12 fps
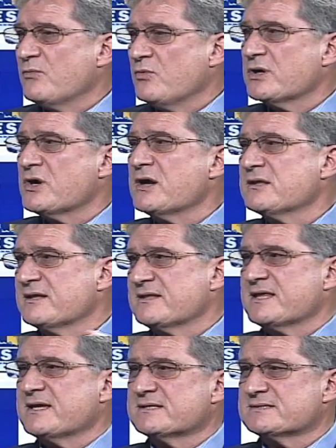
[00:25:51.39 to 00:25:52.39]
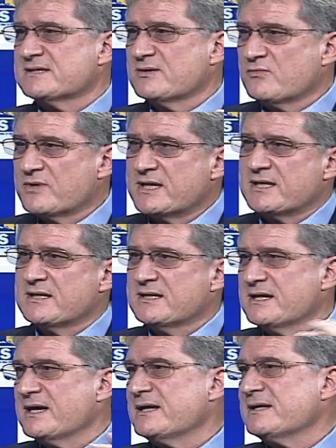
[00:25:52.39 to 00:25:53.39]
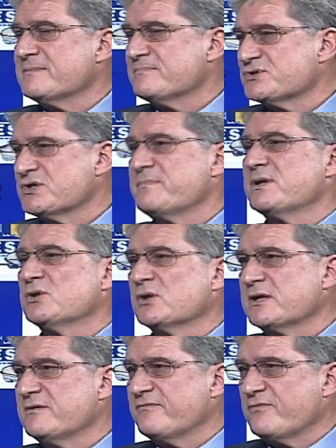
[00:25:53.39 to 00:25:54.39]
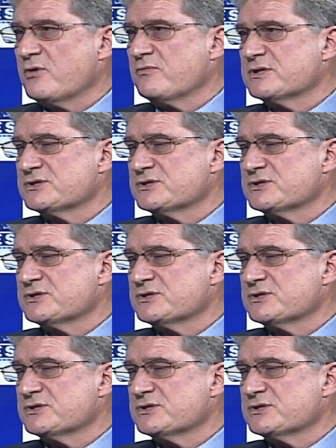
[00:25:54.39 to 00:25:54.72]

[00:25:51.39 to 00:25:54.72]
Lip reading: What are the things that we should be looking forward